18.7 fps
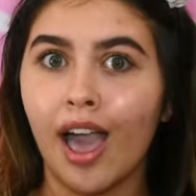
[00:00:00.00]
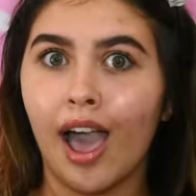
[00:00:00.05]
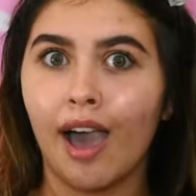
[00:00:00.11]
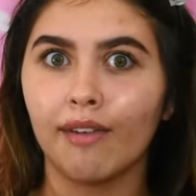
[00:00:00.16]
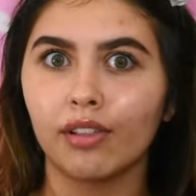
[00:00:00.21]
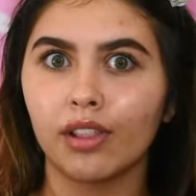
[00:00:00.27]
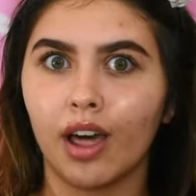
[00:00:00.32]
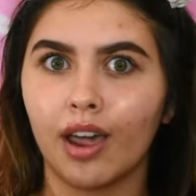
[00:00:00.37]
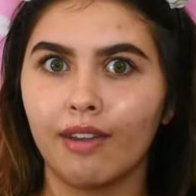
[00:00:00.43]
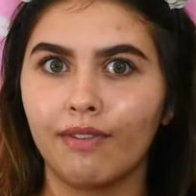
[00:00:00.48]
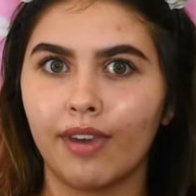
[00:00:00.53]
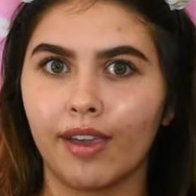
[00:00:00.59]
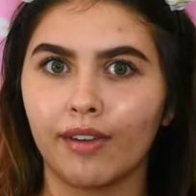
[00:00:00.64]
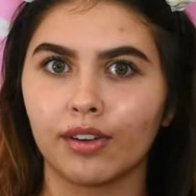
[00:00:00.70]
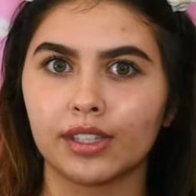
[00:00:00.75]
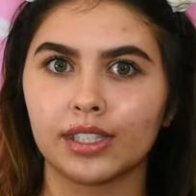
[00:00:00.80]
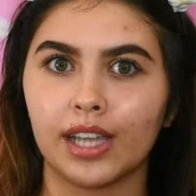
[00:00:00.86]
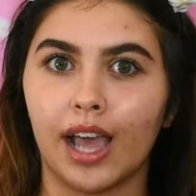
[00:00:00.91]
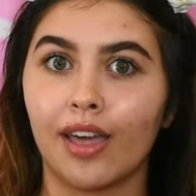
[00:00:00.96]
I have a lot of
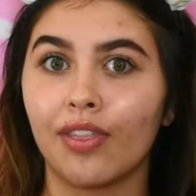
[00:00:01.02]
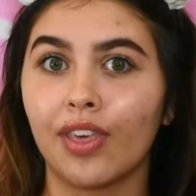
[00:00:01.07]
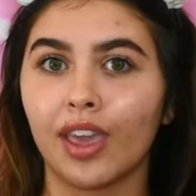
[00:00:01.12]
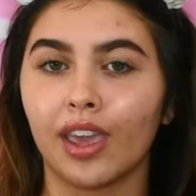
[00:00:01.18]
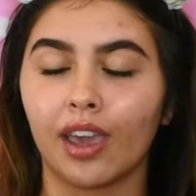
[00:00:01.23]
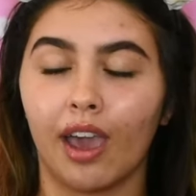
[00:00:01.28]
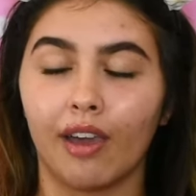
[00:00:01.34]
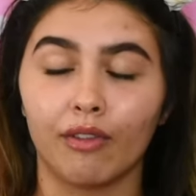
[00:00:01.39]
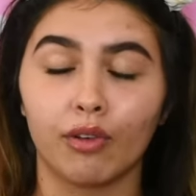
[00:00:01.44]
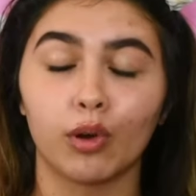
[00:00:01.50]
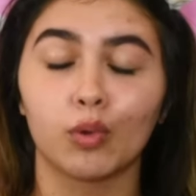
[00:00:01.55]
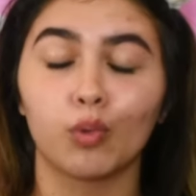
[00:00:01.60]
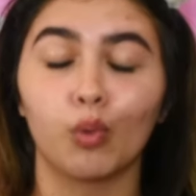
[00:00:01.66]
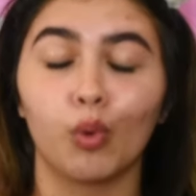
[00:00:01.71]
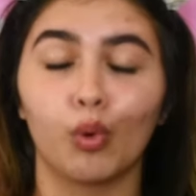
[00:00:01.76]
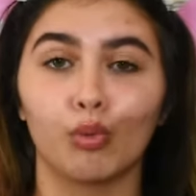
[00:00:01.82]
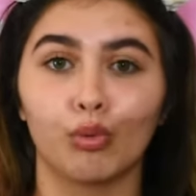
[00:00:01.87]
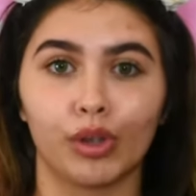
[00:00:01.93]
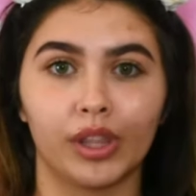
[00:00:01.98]
favorites that I think everyone
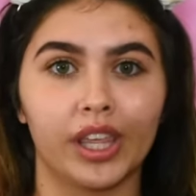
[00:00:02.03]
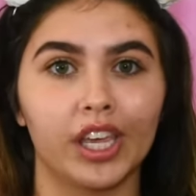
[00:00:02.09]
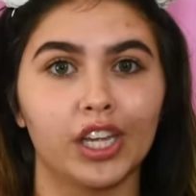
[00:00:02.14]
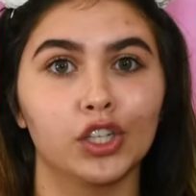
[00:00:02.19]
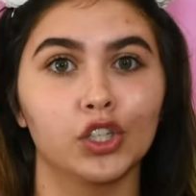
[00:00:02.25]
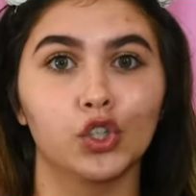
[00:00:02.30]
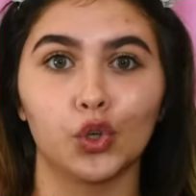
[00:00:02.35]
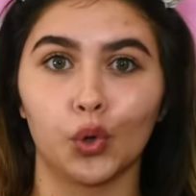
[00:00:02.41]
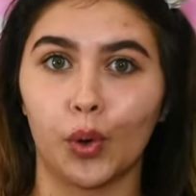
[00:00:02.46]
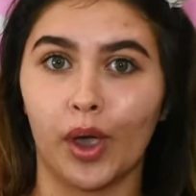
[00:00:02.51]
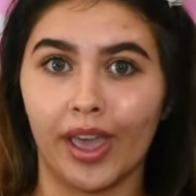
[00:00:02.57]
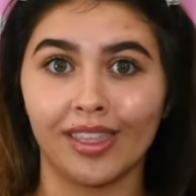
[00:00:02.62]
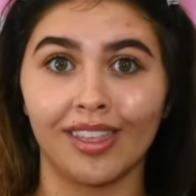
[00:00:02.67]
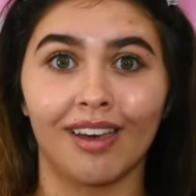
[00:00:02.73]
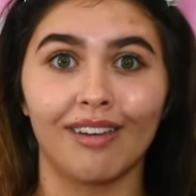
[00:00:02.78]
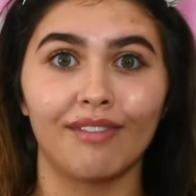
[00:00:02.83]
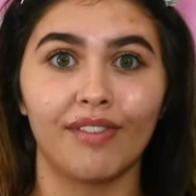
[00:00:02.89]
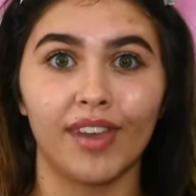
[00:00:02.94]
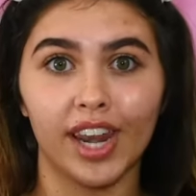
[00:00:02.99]
will really enjoy in
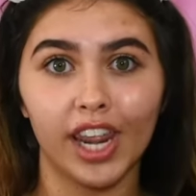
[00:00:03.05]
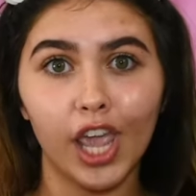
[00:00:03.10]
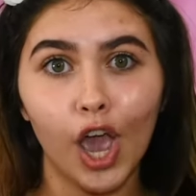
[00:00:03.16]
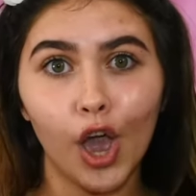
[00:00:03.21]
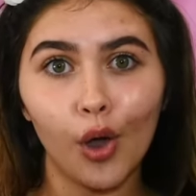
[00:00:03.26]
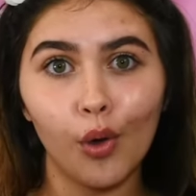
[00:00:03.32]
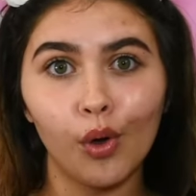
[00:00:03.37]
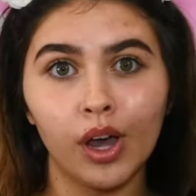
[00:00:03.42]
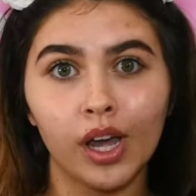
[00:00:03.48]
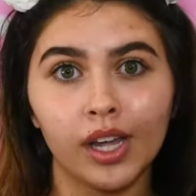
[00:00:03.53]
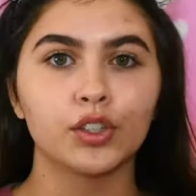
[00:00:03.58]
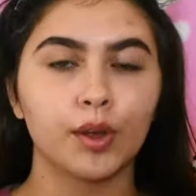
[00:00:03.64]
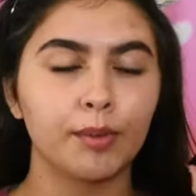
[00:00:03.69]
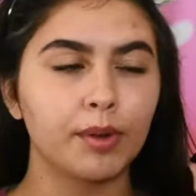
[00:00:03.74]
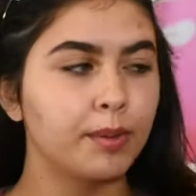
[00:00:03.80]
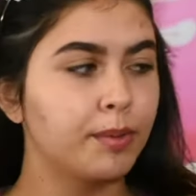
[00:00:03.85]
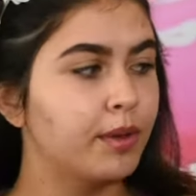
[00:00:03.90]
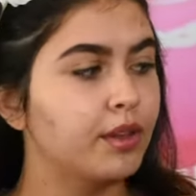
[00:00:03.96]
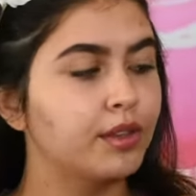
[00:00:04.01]
that video. So I'm
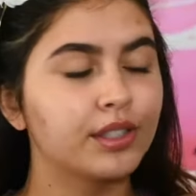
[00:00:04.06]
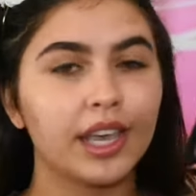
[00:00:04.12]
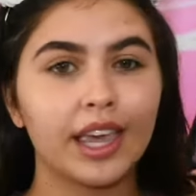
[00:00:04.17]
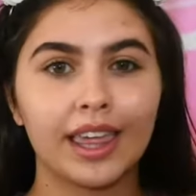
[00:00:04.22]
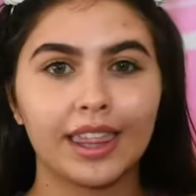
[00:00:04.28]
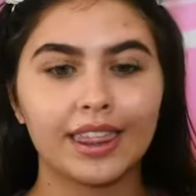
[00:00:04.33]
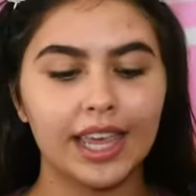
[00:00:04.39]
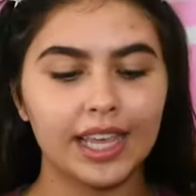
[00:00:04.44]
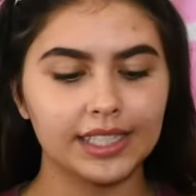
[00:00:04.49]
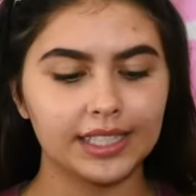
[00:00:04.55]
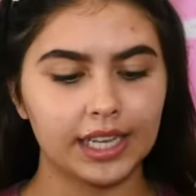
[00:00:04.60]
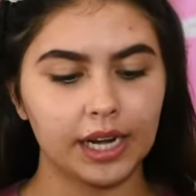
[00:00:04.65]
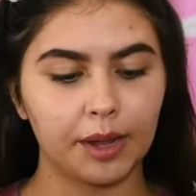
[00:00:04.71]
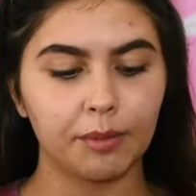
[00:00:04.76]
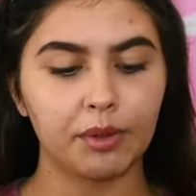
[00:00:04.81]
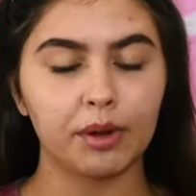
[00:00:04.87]
going to be using this, and I'm